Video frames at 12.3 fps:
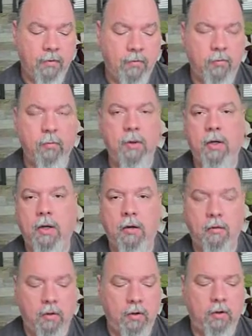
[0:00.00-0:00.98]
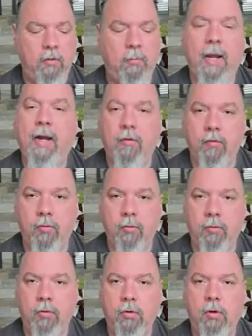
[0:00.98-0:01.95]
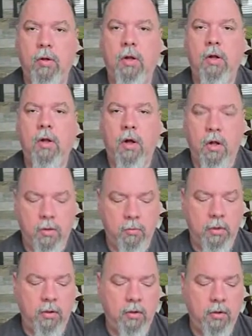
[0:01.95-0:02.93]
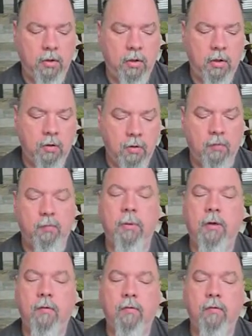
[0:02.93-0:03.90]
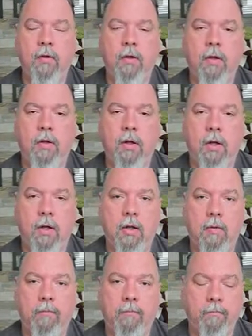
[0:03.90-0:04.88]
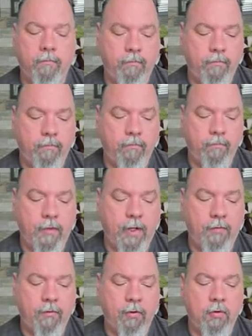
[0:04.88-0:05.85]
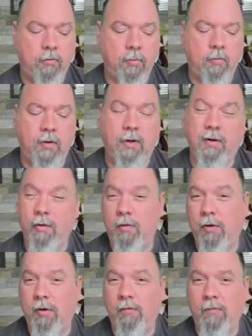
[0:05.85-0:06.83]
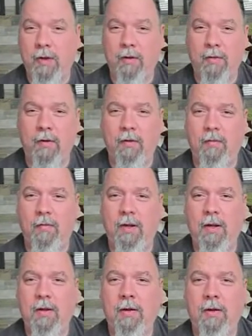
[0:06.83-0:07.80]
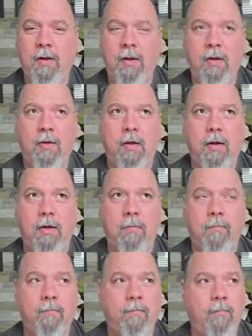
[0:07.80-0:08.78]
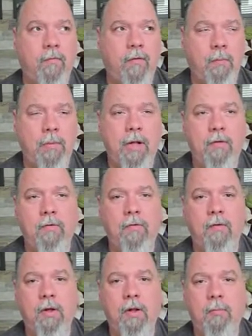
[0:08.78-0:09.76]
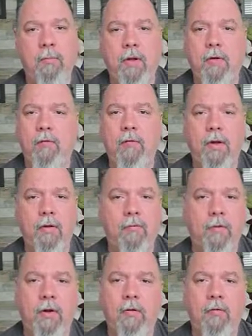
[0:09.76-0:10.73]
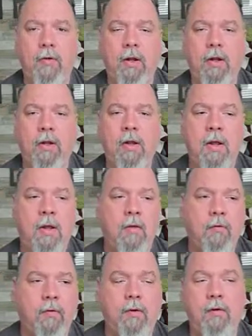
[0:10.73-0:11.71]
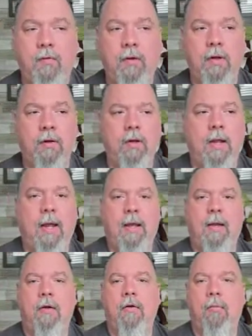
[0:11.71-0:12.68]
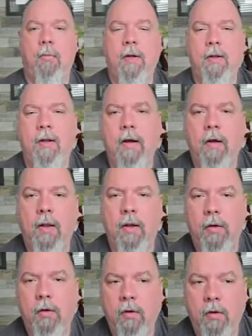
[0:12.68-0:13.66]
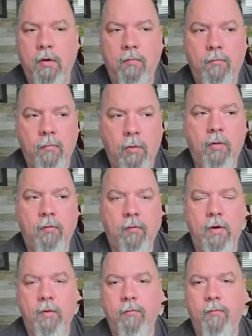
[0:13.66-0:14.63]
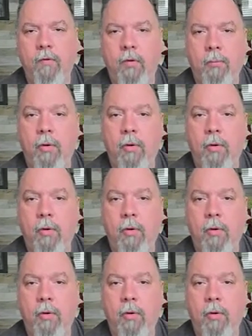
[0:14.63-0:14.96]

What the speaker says: so right now you can do back to school, Halloween, Christmas. After Christmas, you got New Year's, Valentine's Day, St. Patrick's Day, Mother's Day, Father's Day. So there's like 9 right there that you could focus on for